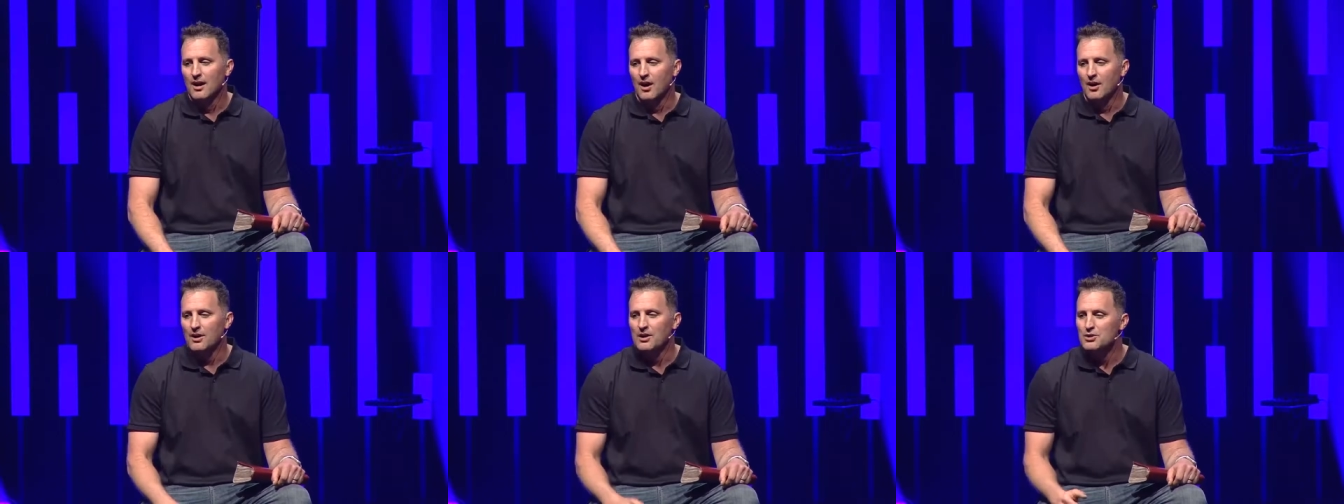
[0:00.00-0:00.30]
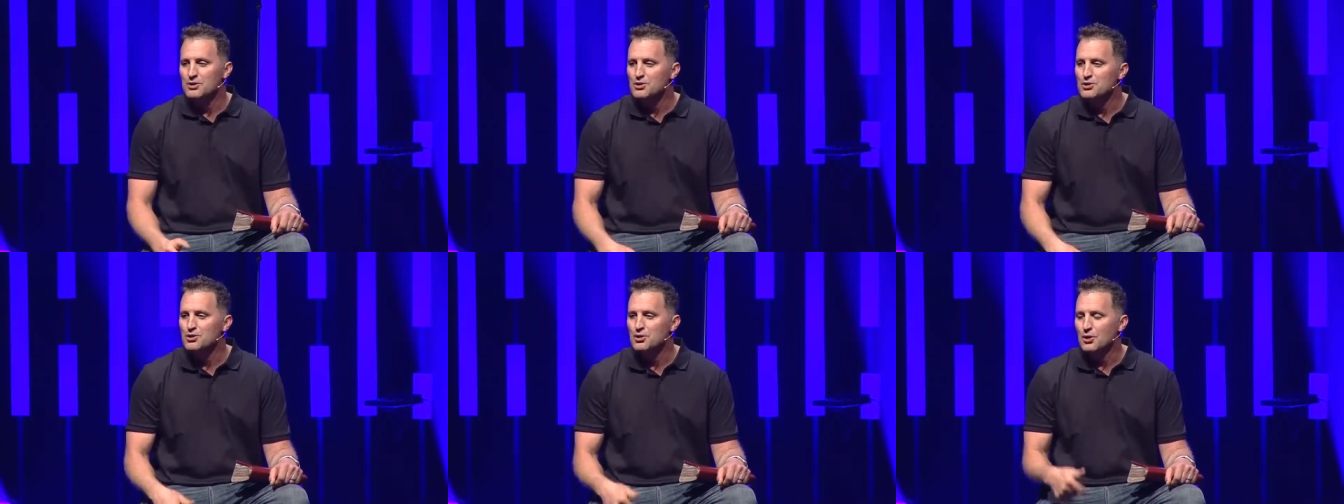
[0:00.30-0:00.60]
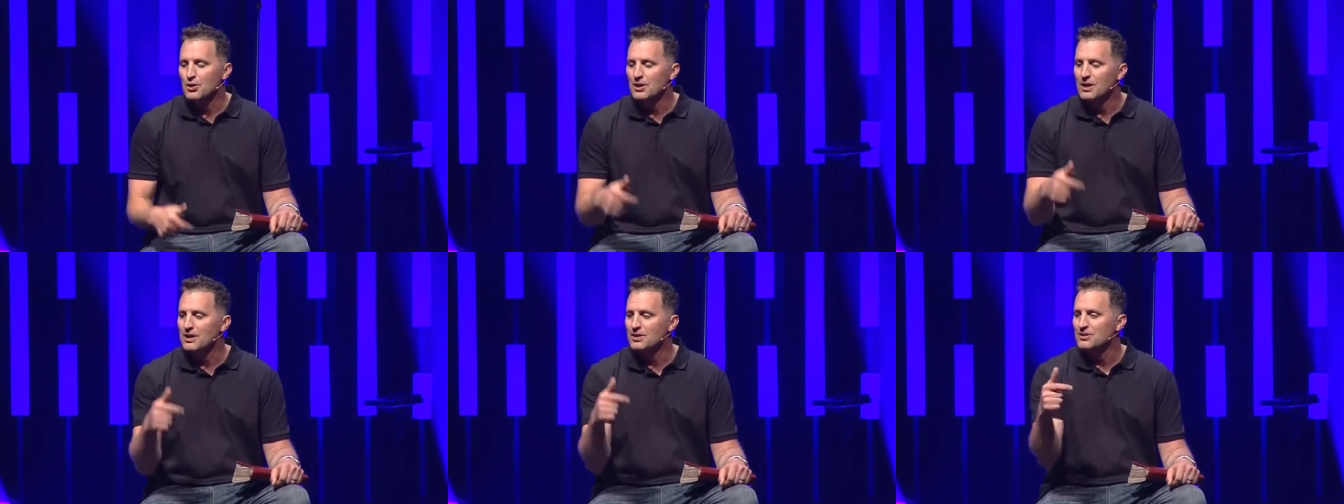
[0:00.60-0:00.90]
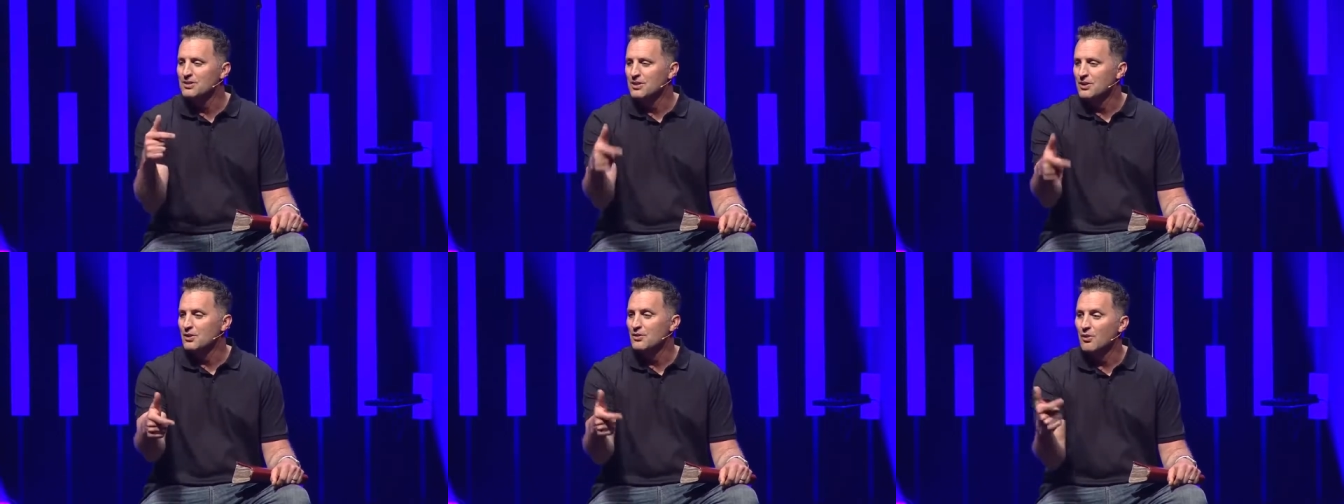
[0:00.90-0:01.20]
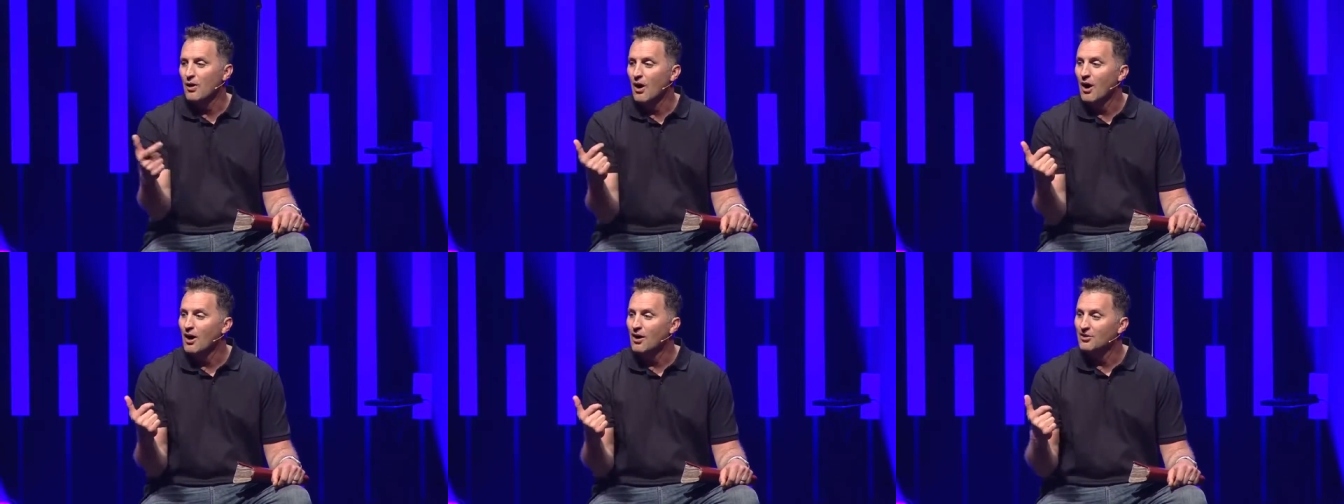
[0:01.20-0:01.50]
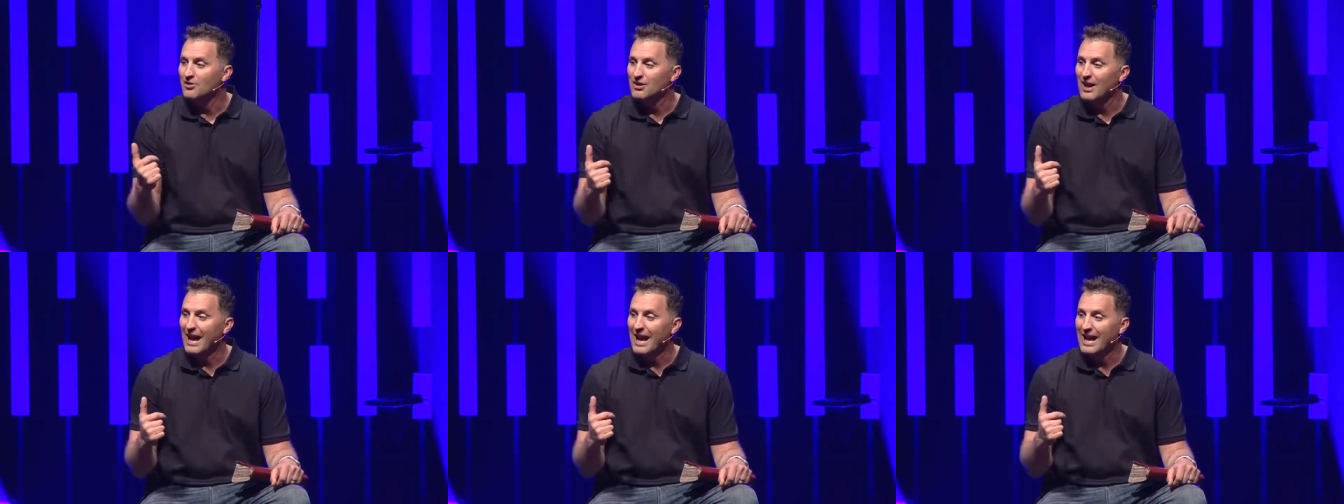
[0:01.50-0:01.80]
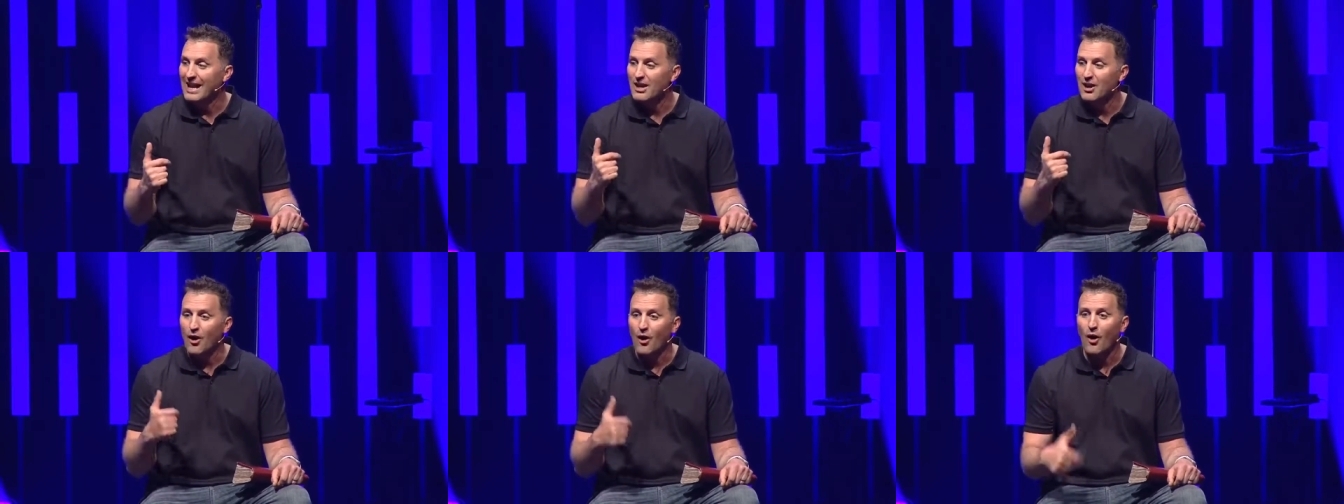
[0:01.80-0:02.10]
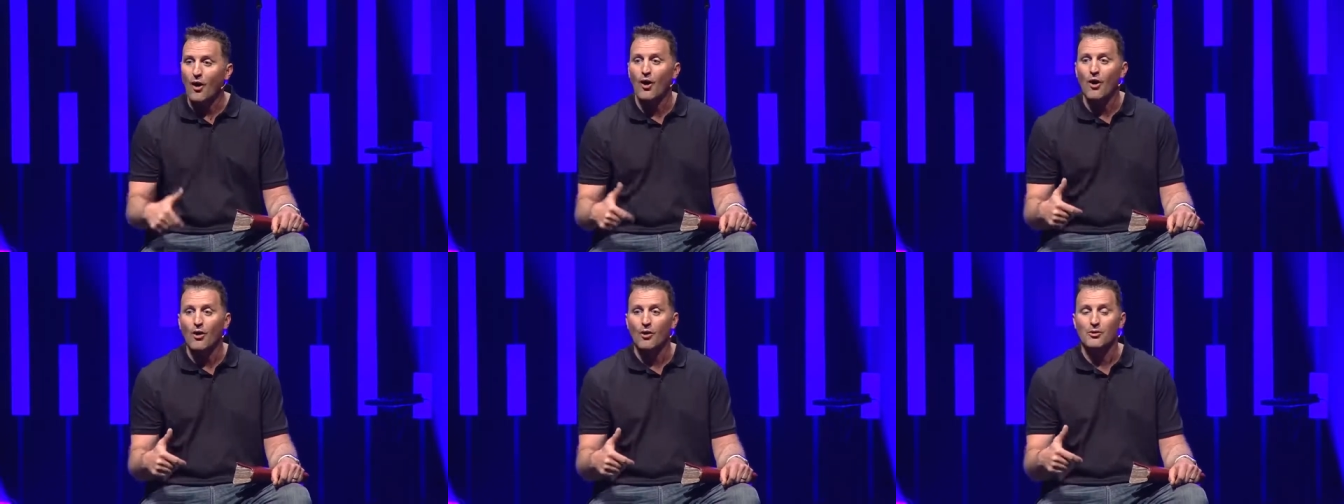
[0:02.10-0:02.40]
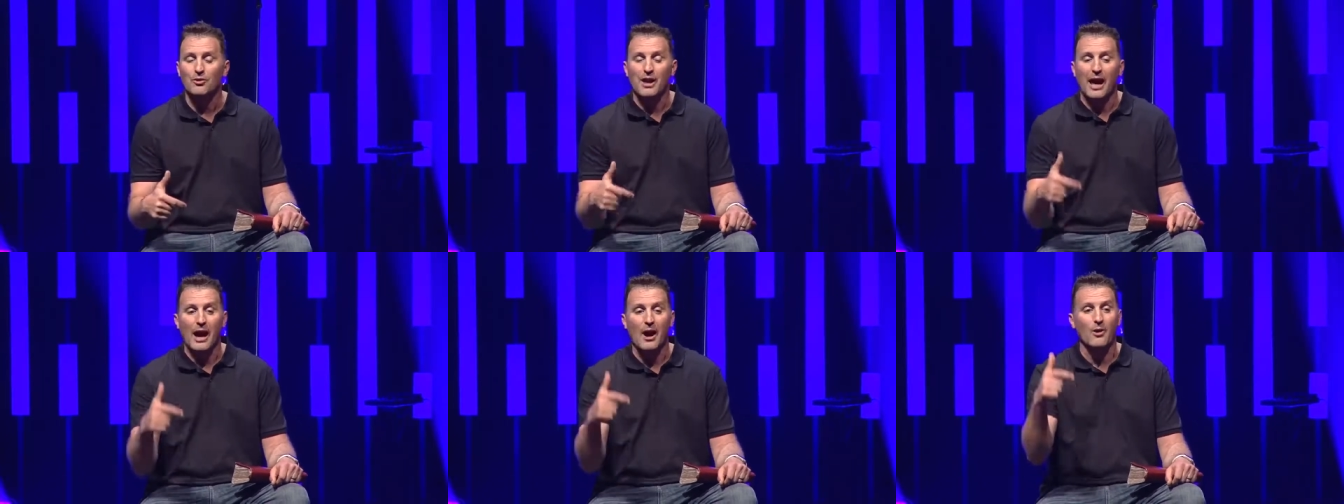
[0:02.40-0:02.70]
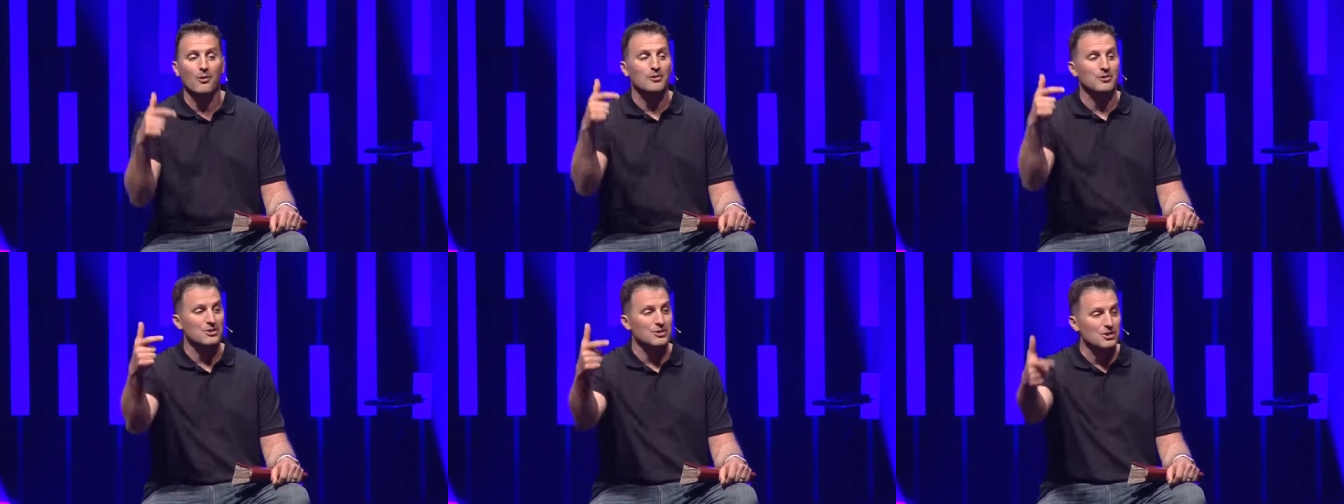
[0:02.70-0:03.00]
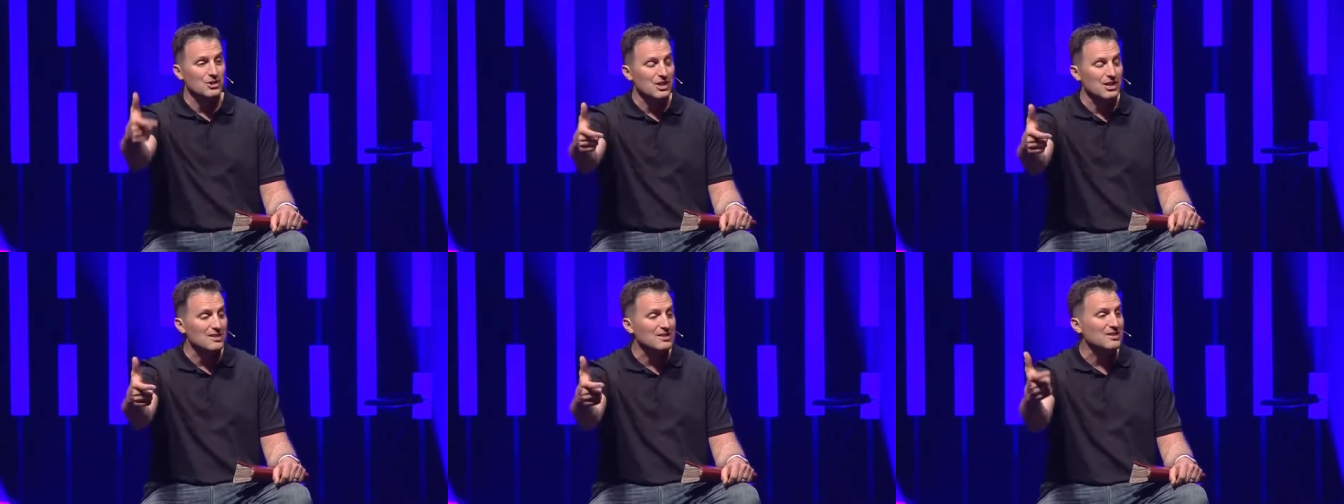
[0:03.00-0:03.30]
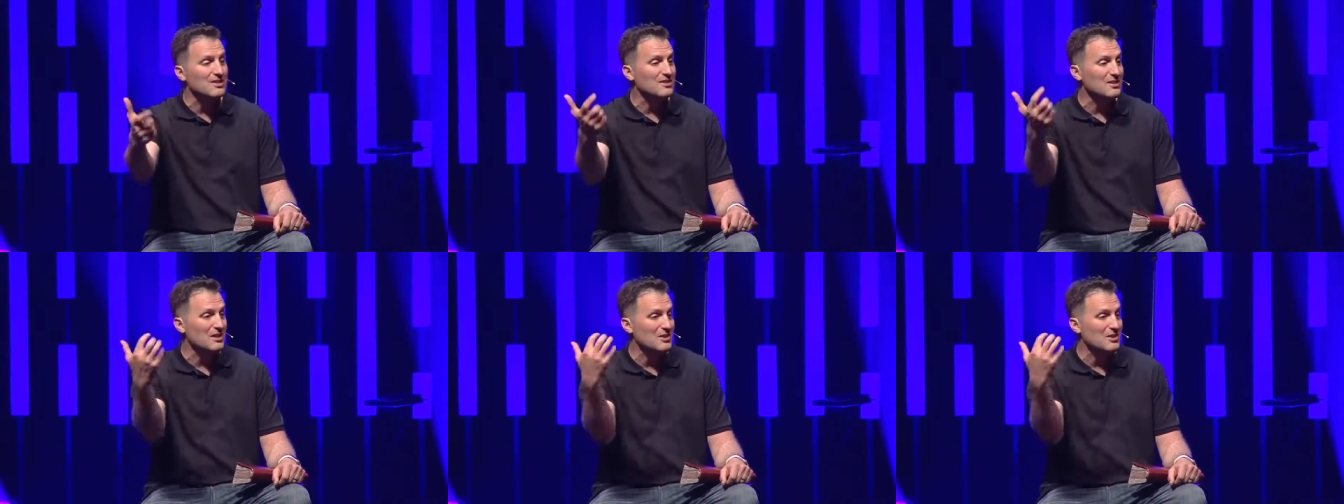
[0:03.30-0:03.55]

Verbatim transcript: on his journey to the cross and called out to Jesus,